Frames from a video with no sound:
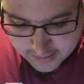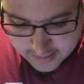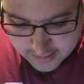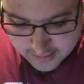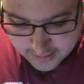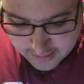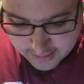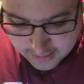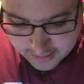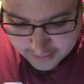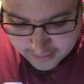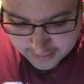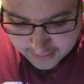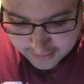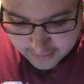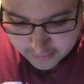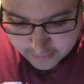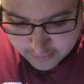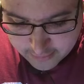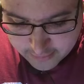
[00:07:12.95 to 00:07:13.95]

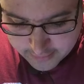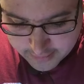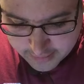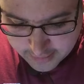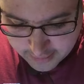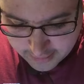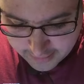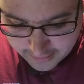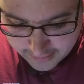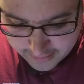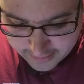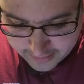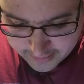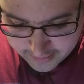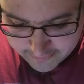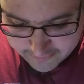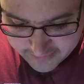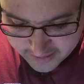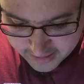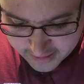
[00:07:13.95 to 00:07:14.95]
delinquently
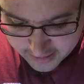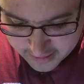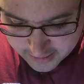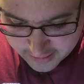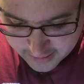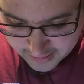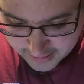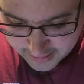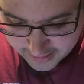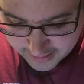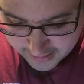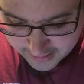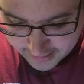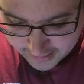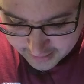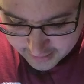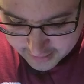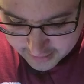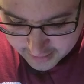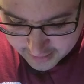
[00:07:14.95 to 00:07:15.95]

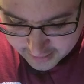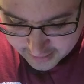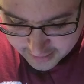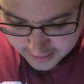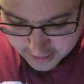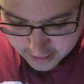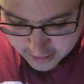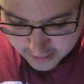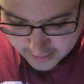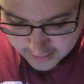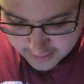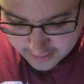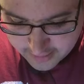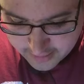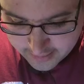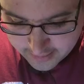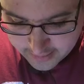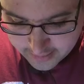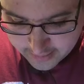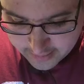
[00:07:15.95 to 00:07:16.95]
investigating the alleged
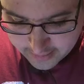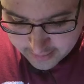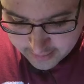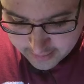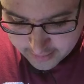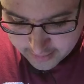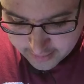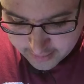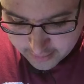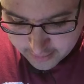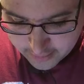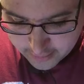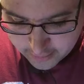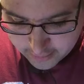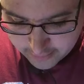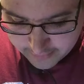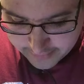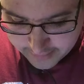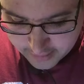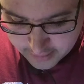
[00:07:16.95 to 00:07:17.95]

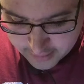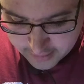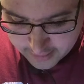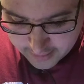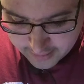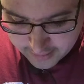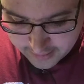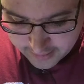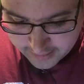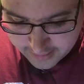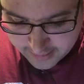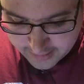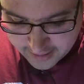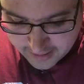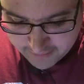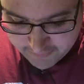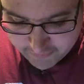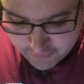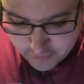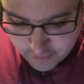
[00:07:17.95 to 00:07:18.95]
occurrence and
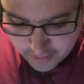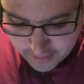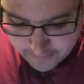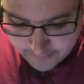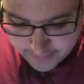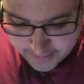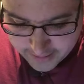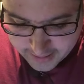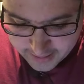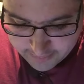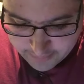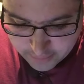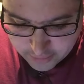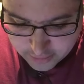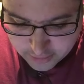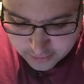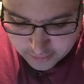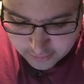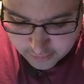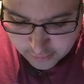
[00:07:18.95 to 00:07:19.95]
have not been able
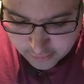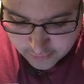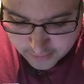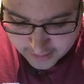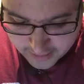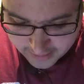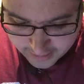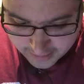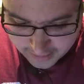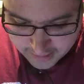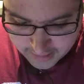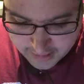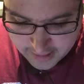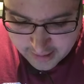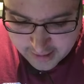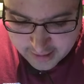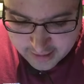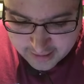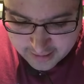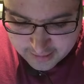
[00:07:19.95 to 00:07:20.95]
to locate
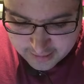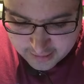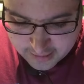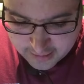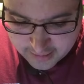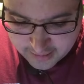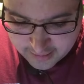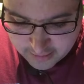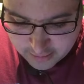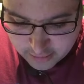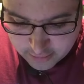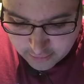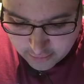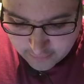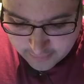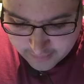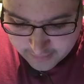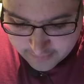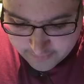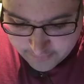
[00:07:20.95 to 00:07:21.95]
the incidents
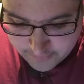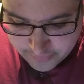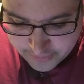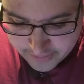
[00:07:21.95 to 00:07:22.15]
on